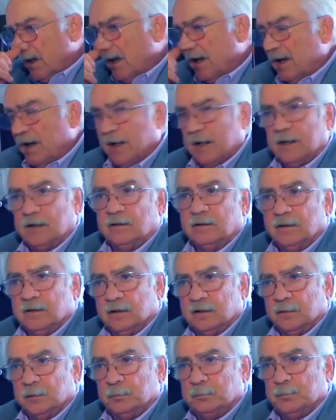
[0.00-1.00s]
and
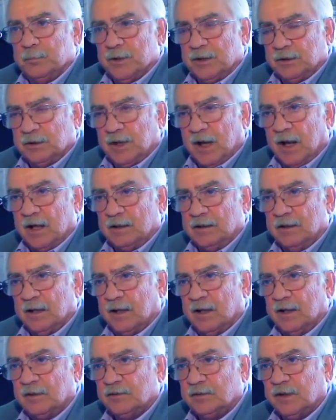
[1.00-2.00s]
it got
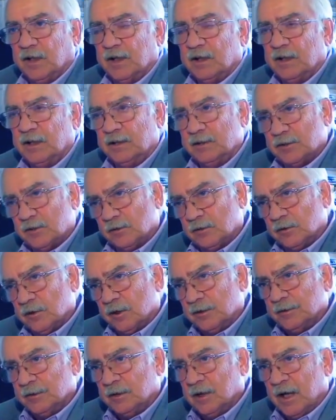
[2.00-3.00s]
dusk, and he turned
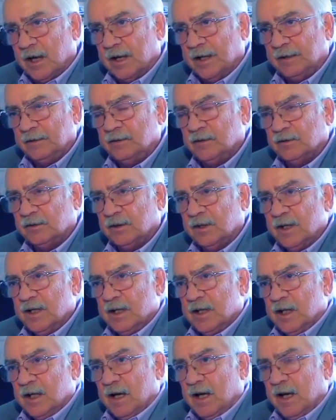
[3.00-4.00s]
on the lights,
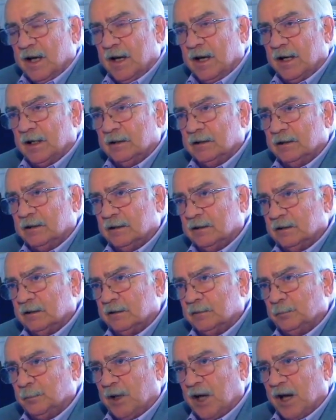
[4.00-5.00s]
and
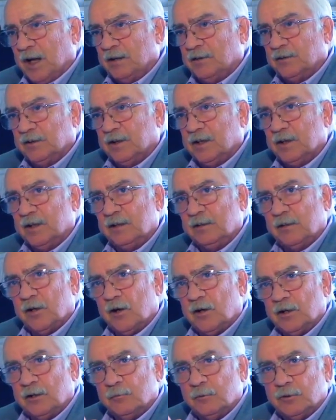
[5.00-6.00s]
the guy said he
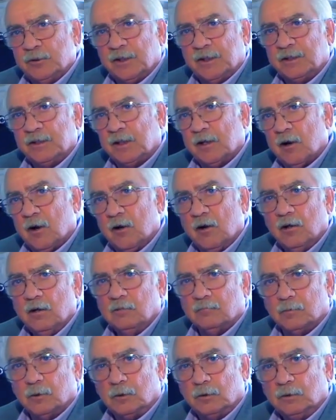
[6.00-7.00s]
thought he was at the
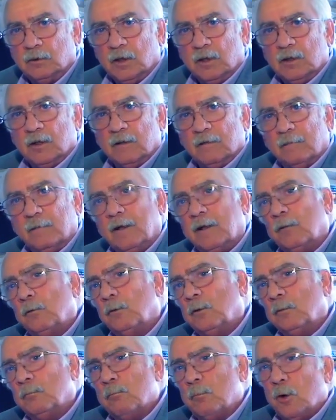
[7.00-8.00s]
carnival. There
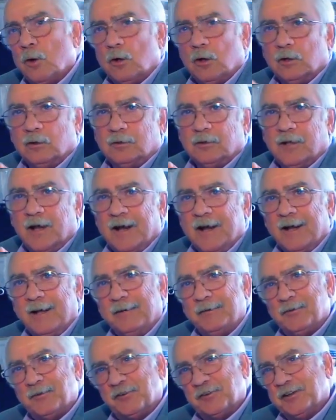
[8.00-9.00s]
were more
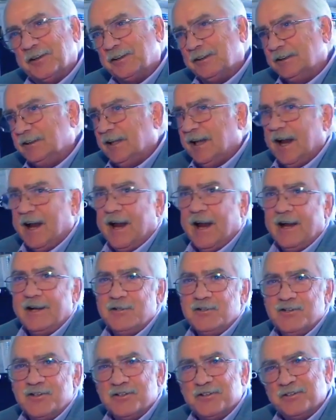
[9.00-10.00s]
lights and
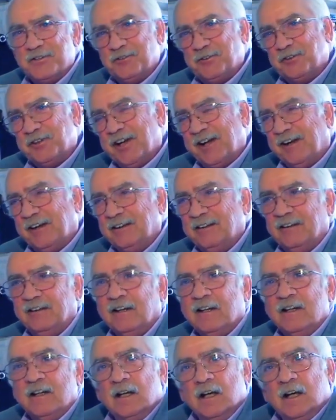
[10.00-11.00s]
gauges, and
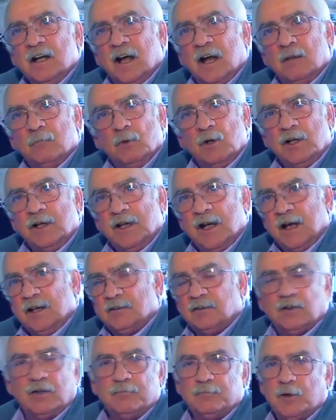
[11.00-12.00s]
when he
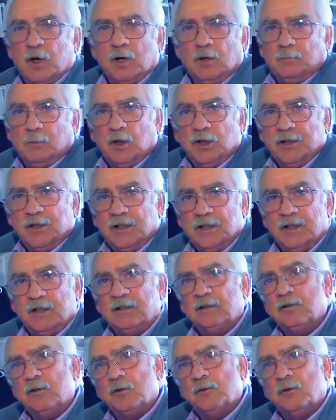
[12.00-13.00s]
asked the farmer, he
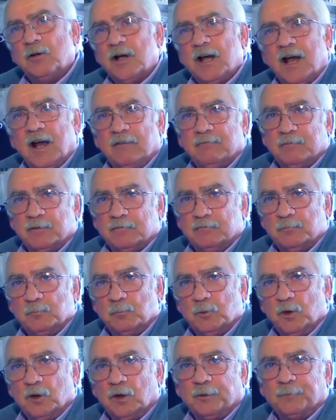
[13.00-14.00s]
didn't know what half of
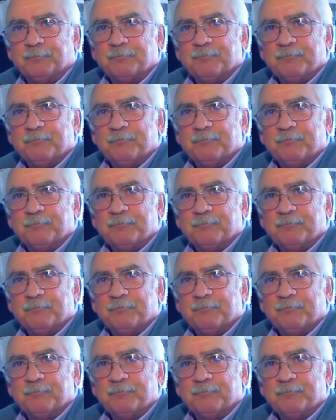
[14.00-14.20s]
them were.